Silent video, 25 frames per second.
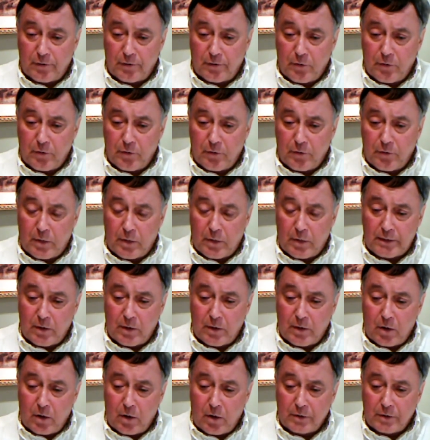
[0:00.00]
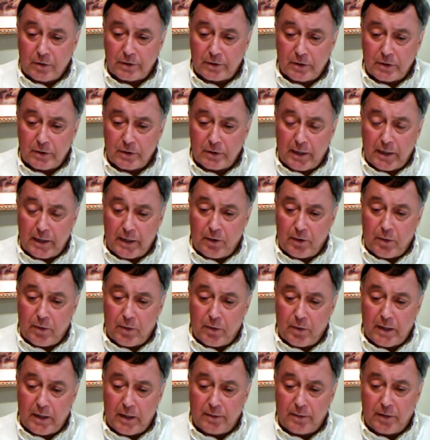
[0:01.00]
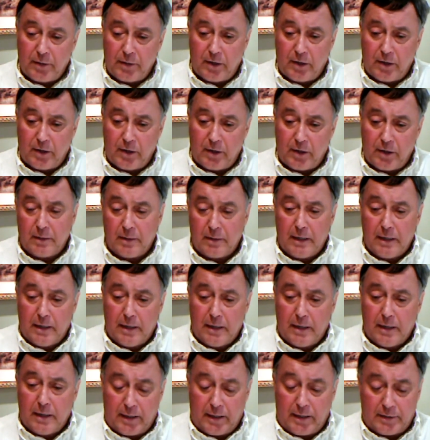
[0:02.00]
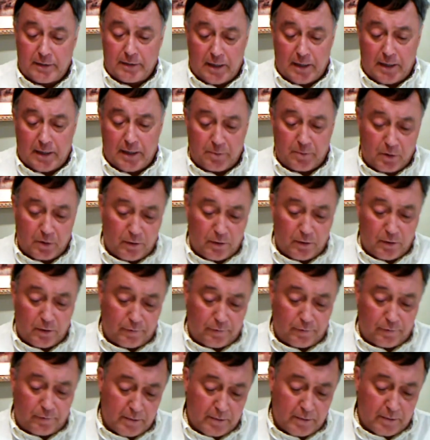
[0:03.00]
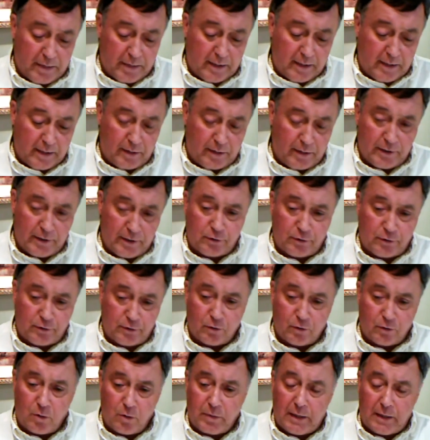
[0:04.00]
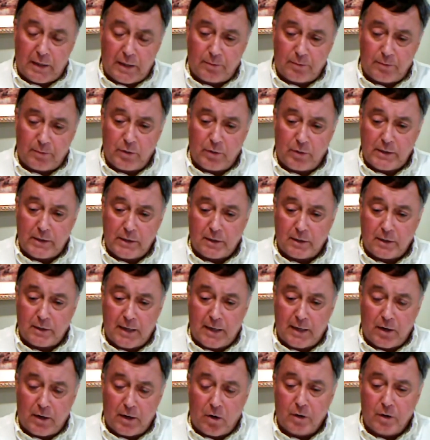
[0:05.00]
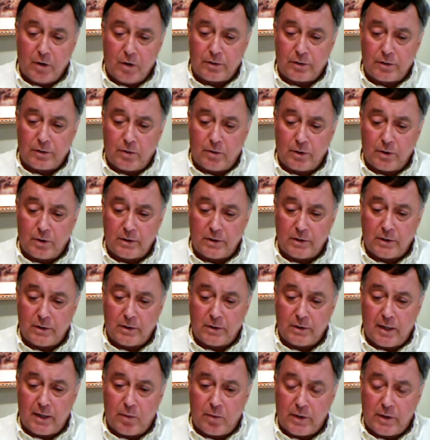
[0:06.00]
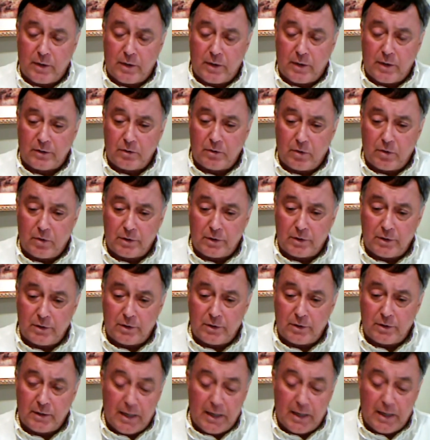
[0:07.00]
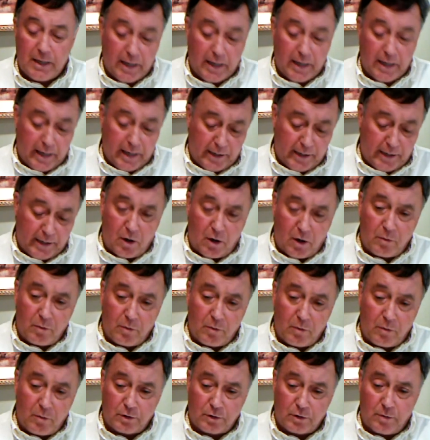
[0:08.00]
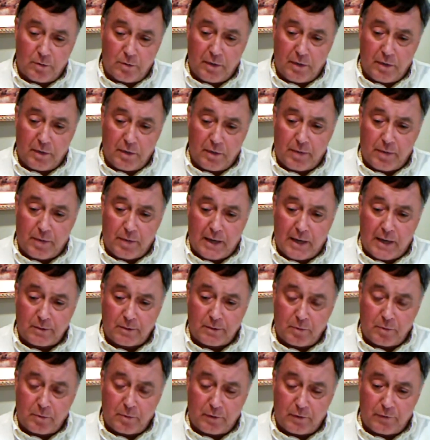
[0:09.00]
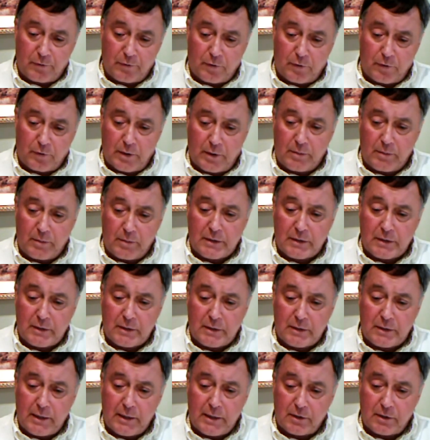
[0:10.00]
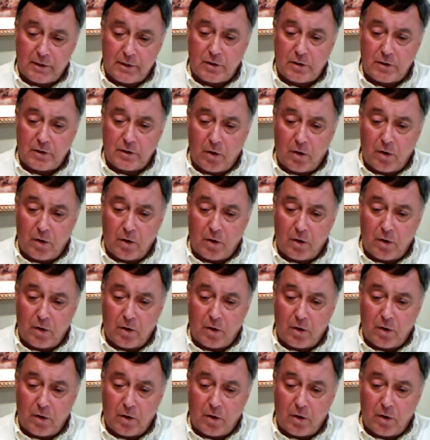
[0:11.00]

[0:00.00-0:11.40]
If you want to see halter and you want to, in example, a good friend of mine, Larry Jerome, that breeds a lot of halter horses, a lot of Western horses, it's almost going to be impossible for him to see his